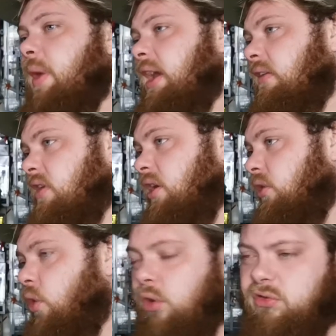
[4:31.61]
Becky's going
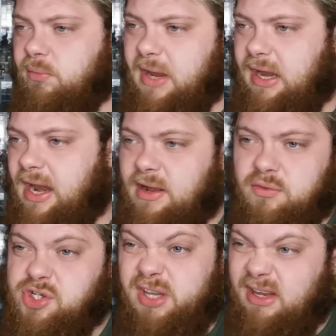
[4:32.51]
to look awesome being a
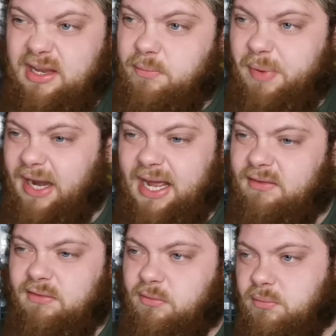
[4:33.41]
little shitty,
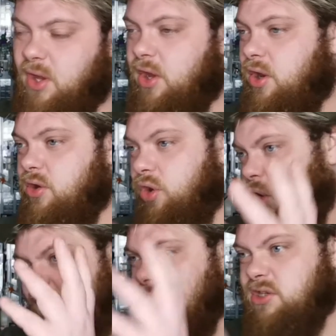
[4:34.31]
badass,
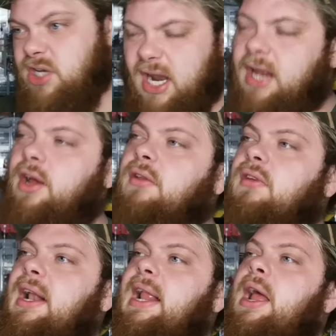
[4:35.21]
naughty shenanigans.